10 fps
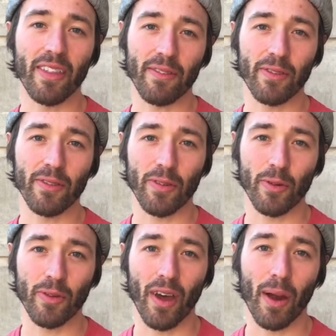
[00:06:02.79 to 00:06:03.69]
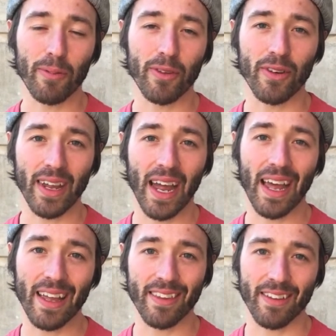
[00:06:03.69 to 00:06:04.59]
thankful for the opportunity I
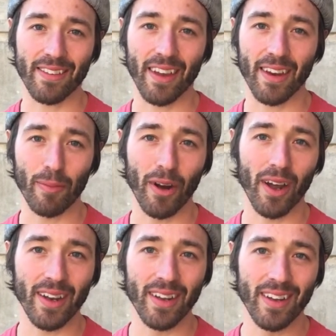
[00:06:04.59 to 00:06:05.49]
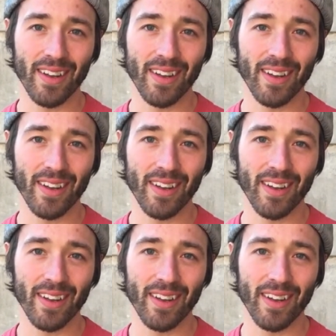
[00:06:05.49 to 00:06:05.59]
had to study abroad.